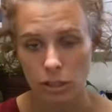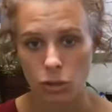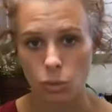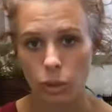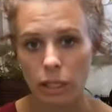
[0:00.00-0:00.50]

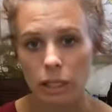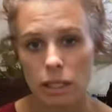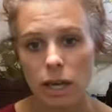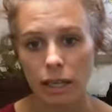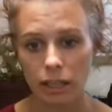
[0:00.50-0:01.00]
so really
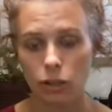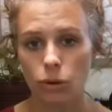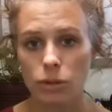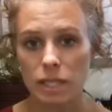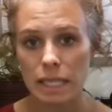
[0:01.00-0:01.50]
tucking
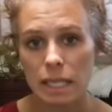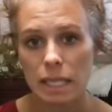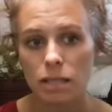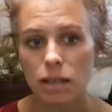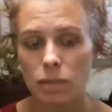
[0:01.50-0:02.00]
those
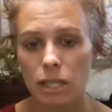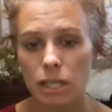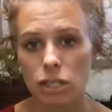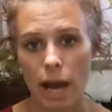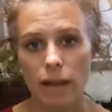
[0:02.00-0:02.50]
knees up to
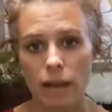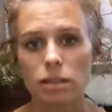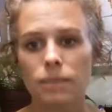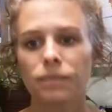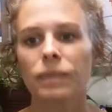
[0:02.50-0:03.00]
the
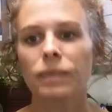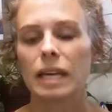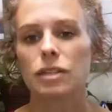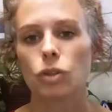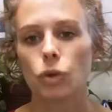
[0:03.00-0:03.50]
chest,
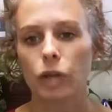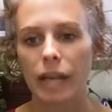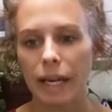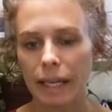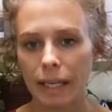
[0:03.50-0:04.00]
is
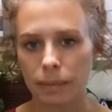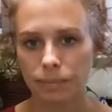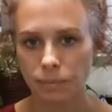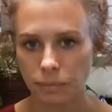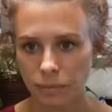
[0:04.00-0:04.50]
creating